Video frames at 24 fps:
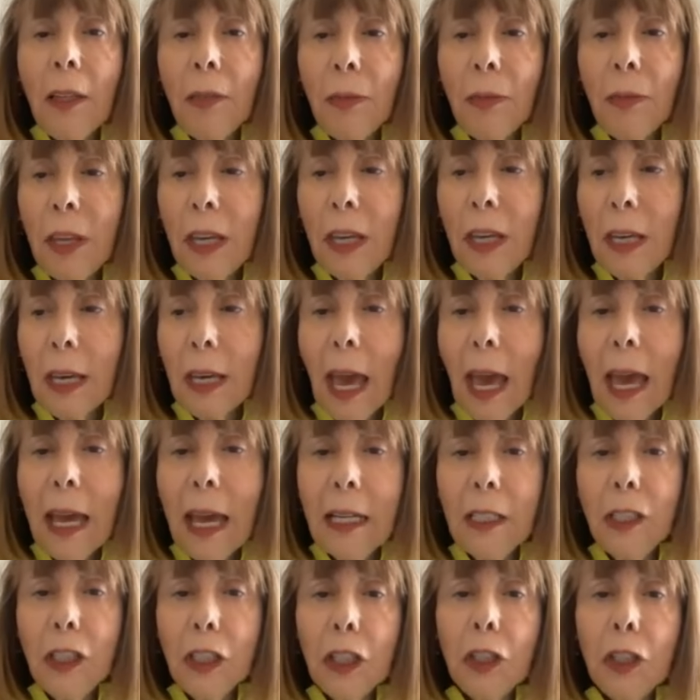the
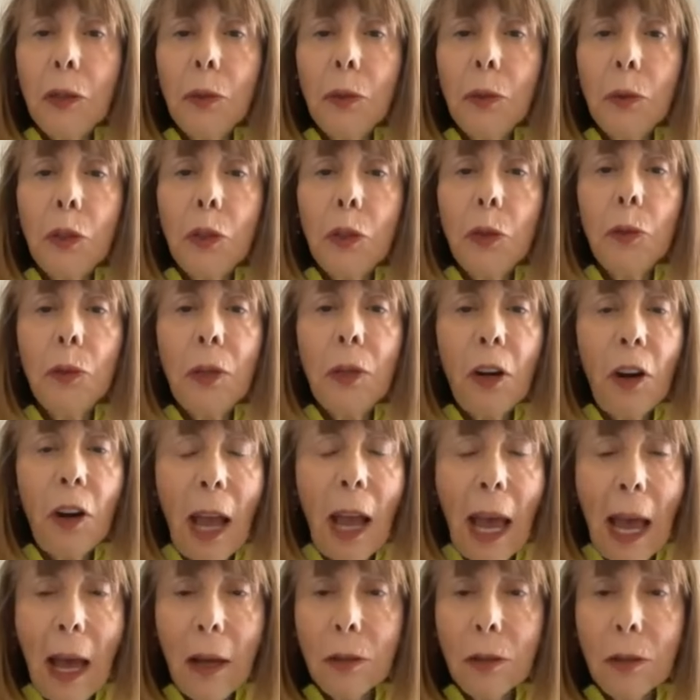ADU to their
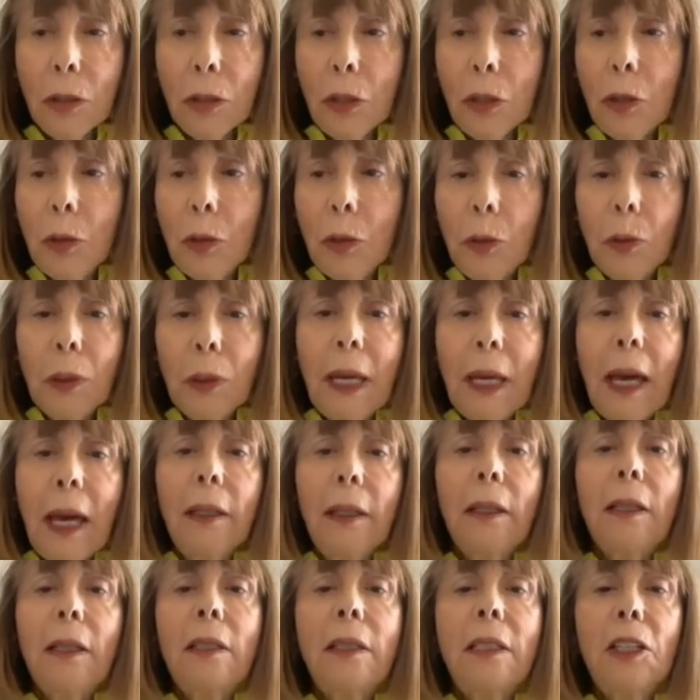house to
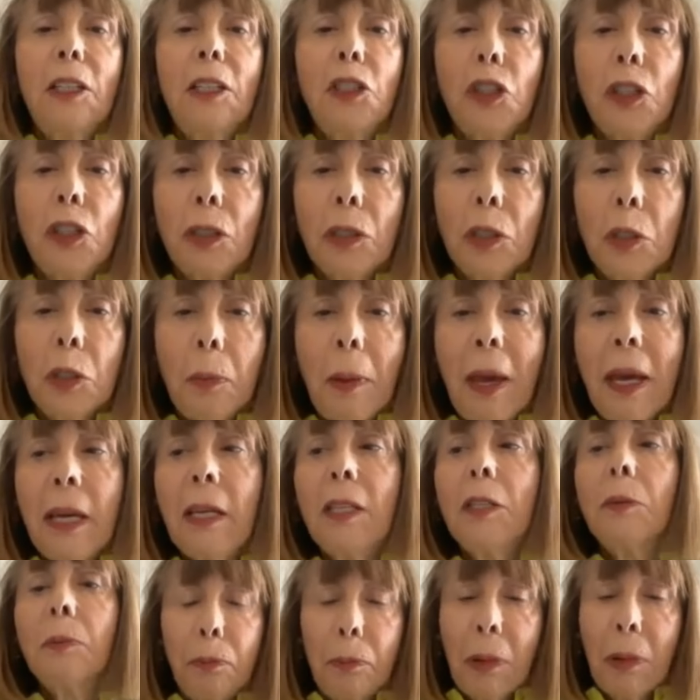get additional
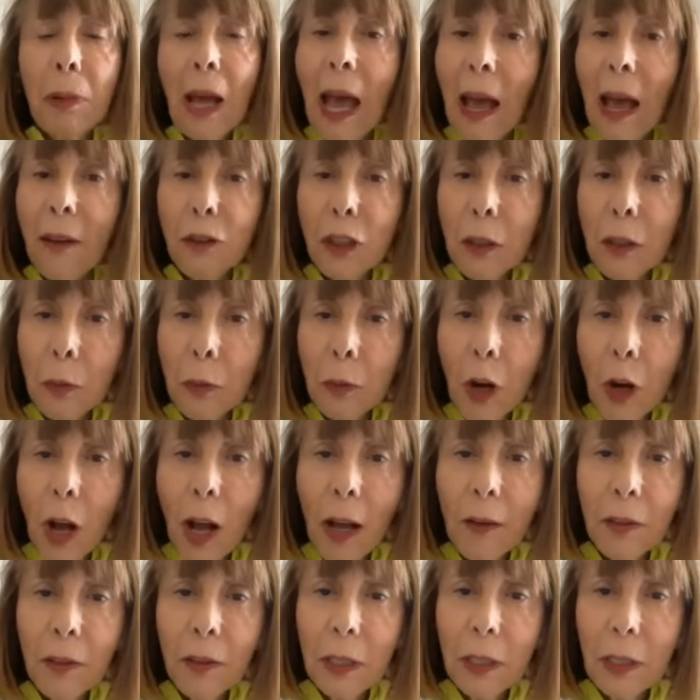space, but have some
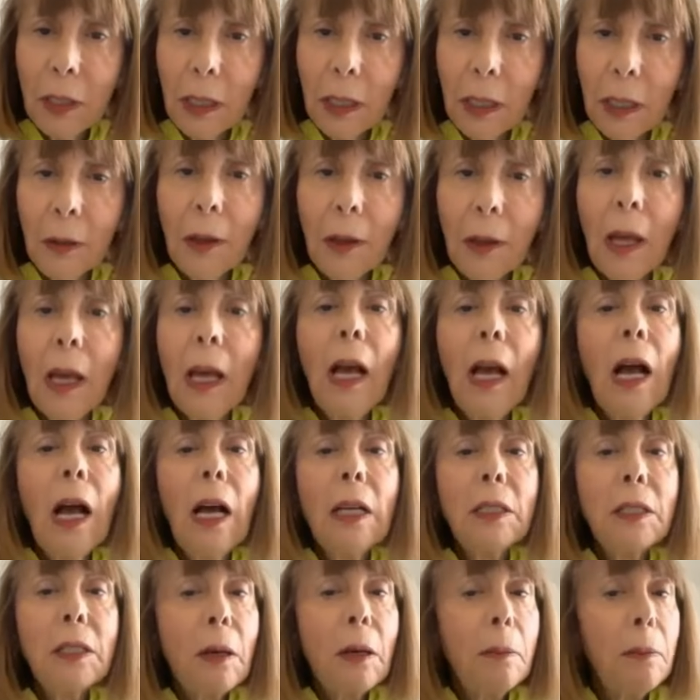privacy.
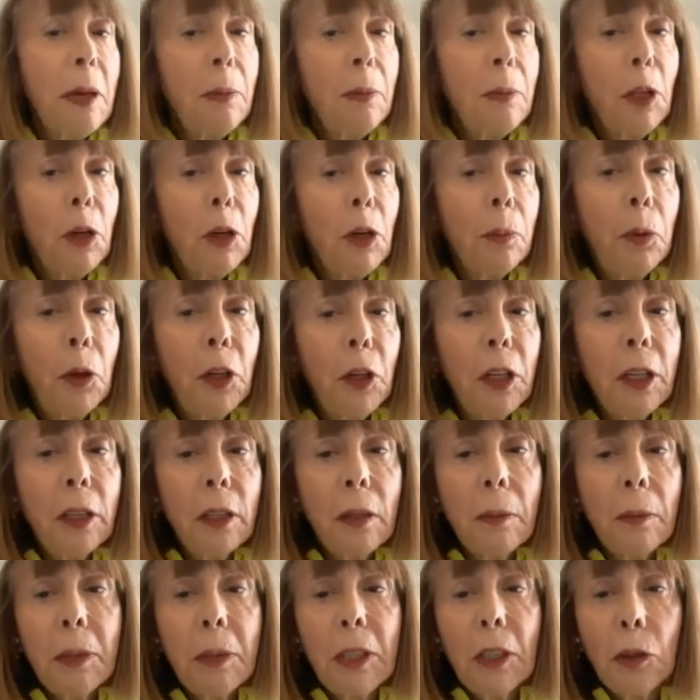Some people are putting
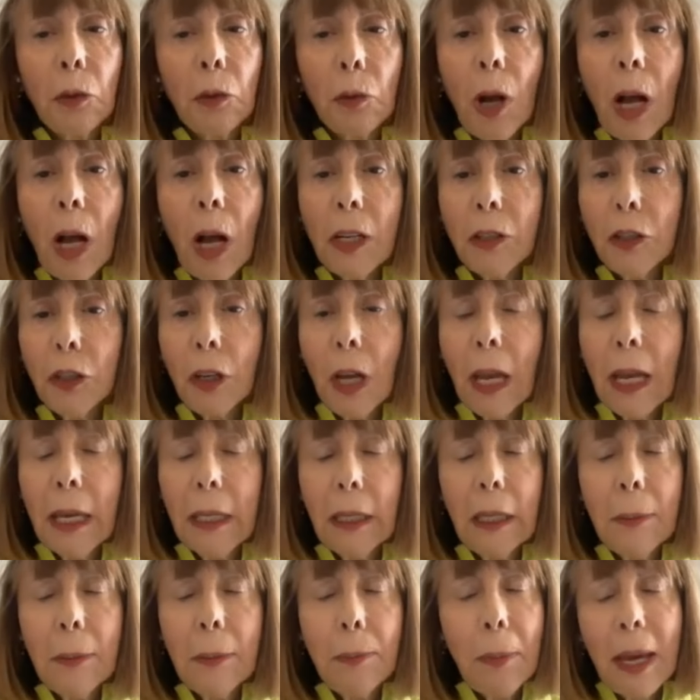them in the garage,
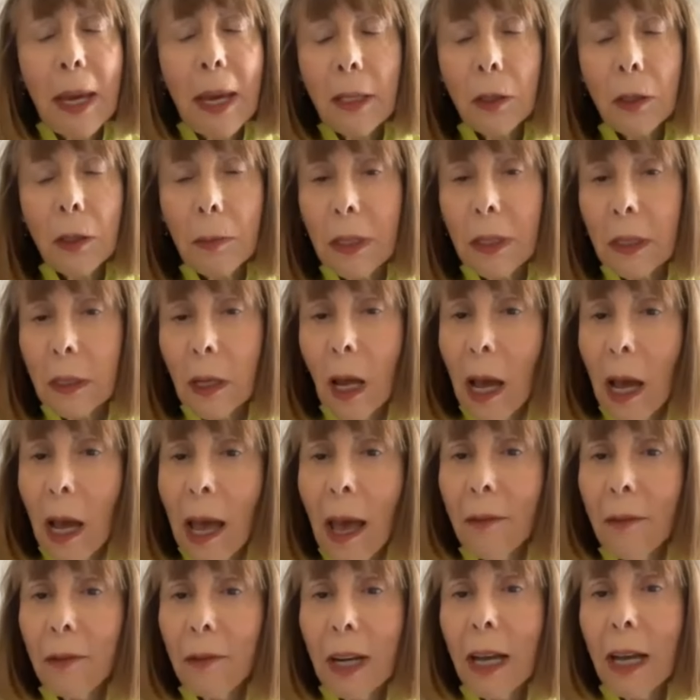in the basements. I
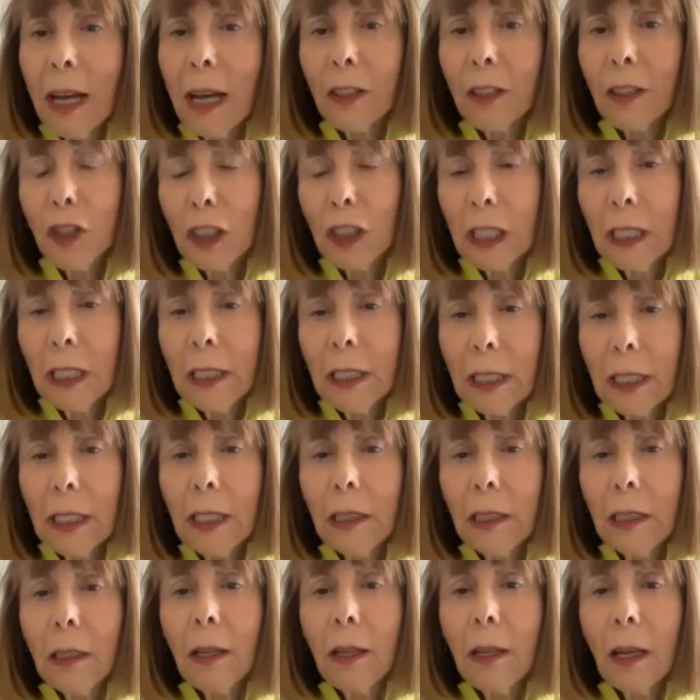haven't actually
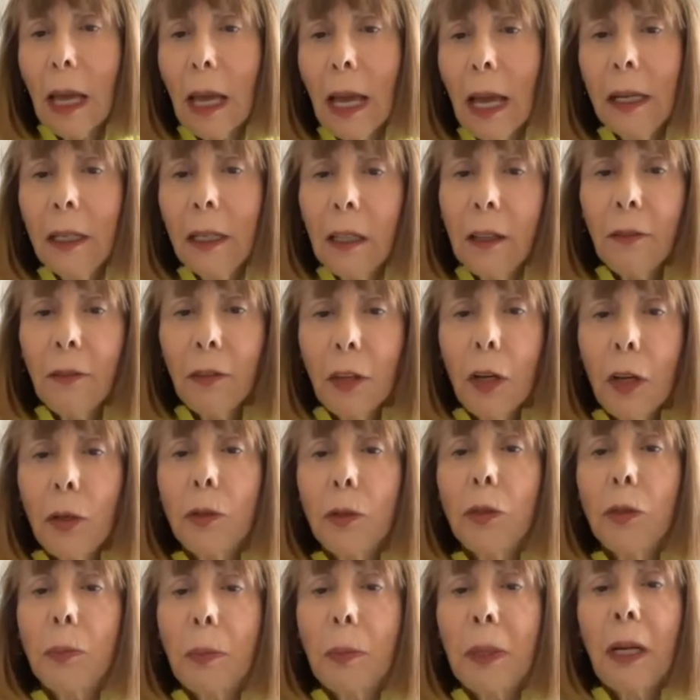seen any of
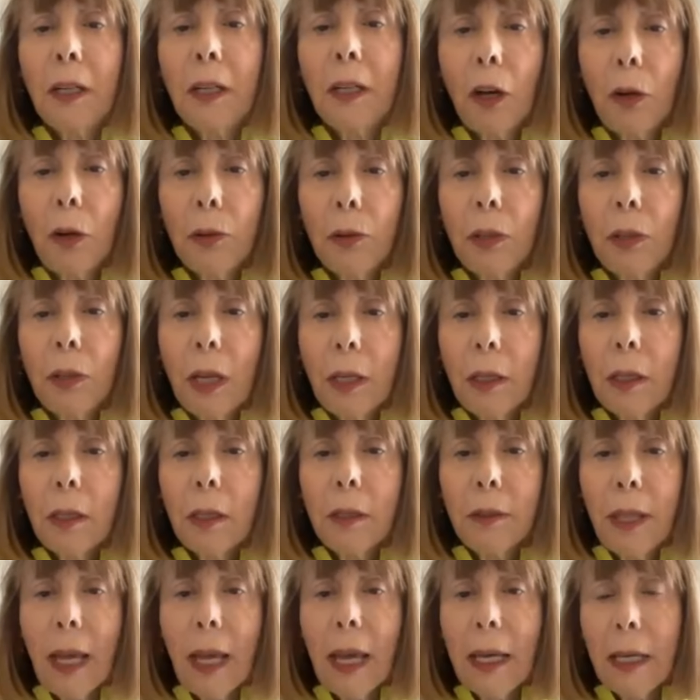those, but I know that
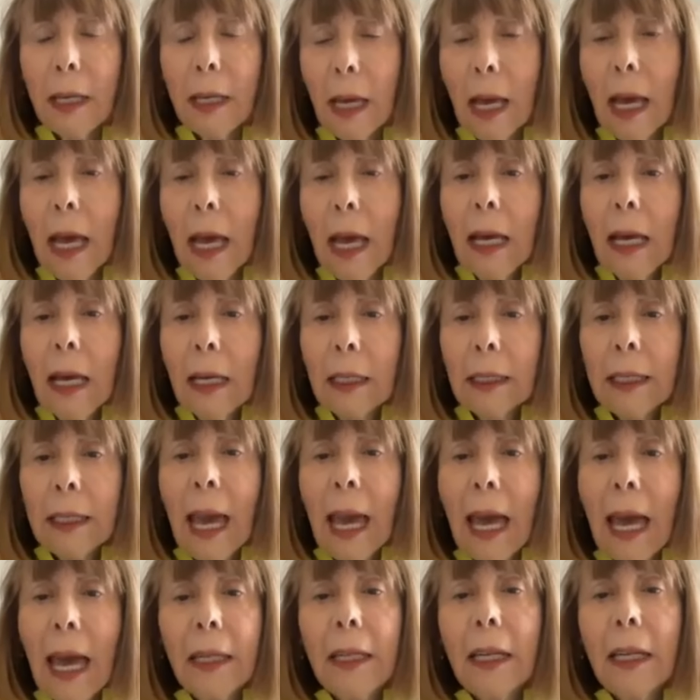they
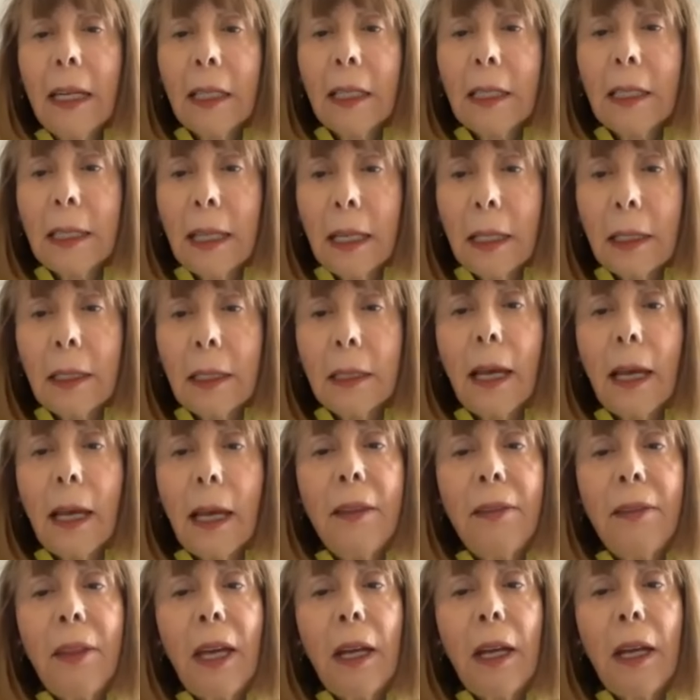can exist.
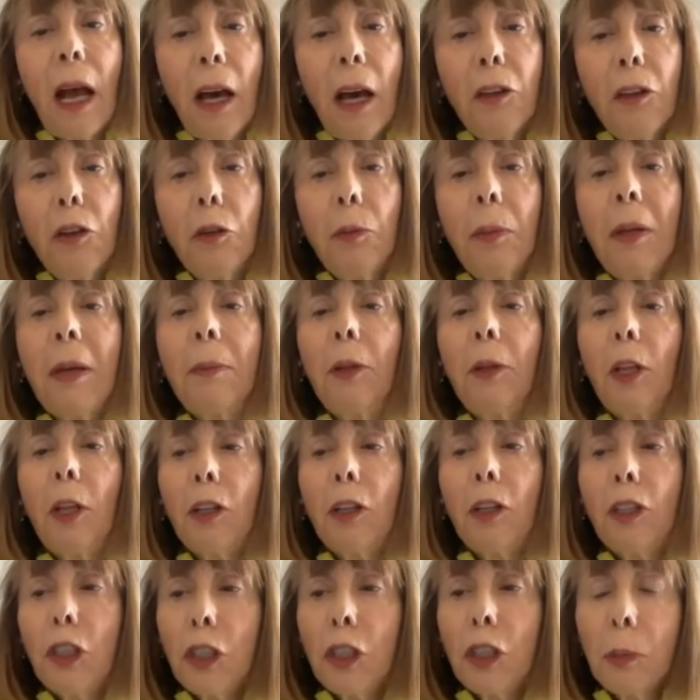And then other people are
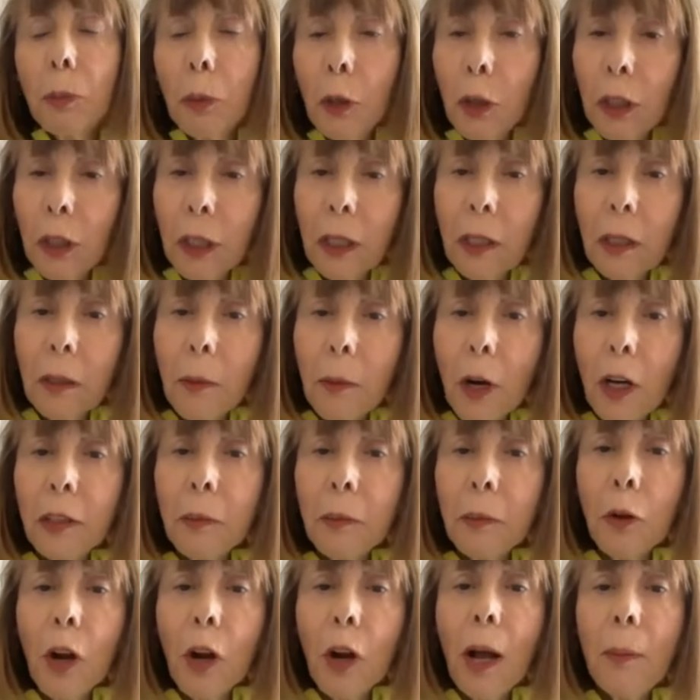just putting them on the
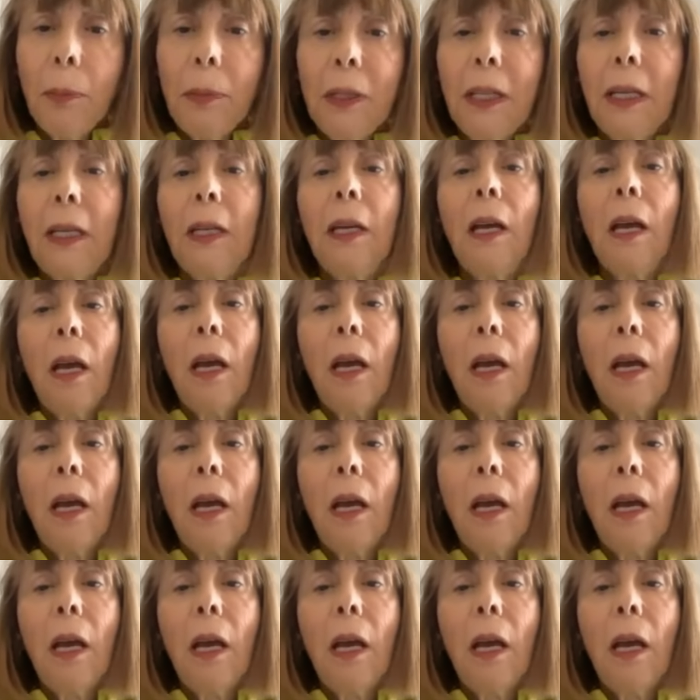property